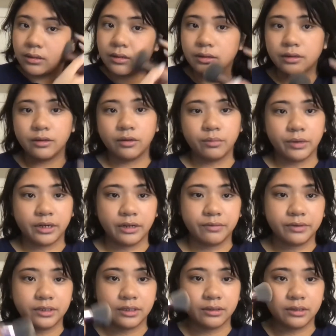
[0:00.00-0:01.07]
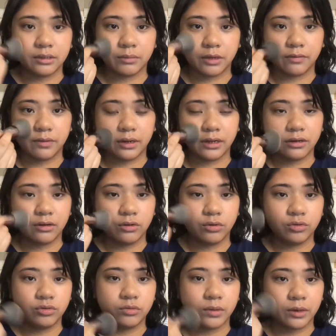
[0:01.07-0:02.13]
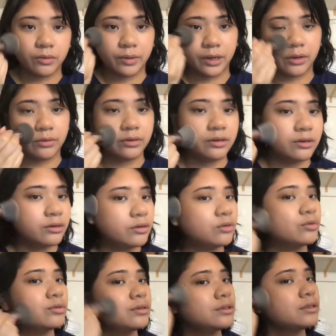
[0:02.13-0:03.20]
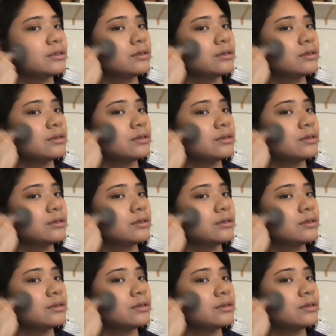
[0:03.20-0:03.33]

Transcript: I don't mind if it says my flat nose, my rounded nose.